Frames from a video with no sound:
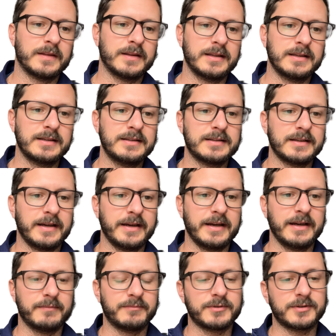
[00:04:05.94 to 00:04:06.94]
These
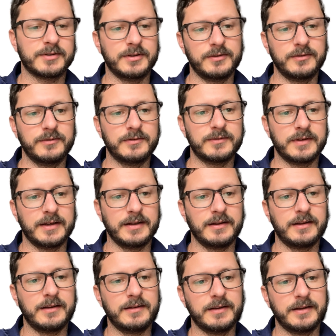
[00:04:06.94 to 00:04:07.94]
apps use
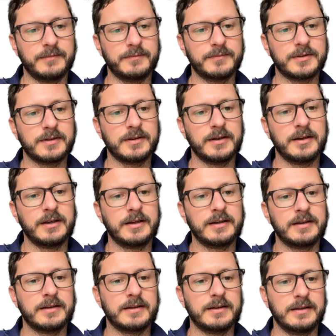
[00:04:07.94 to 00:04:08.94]
LLMs
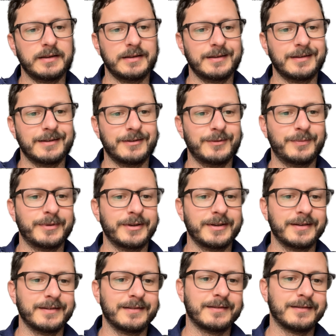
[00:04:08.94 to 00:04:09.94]
and the
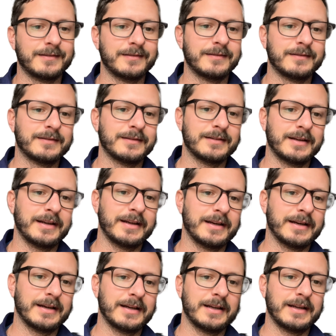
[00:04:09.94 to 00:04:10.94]
Open
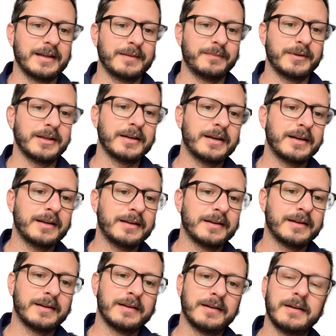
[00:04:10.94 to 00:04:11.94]
AI API
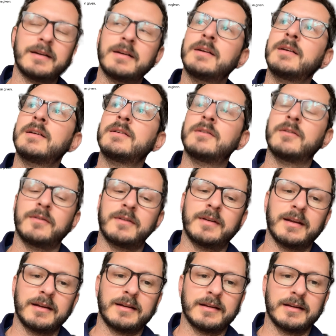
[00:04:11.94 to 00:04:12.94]
to
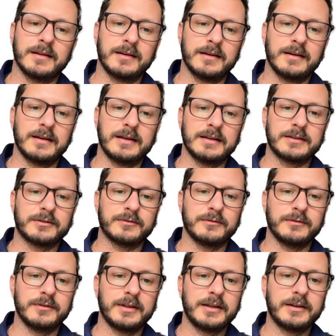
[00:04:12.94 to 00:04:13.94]
take in
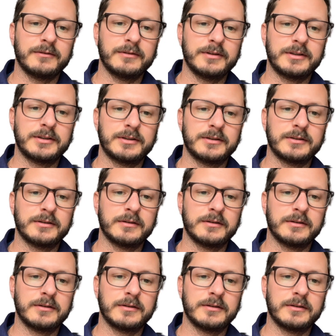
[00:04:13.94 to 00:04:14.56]
natural language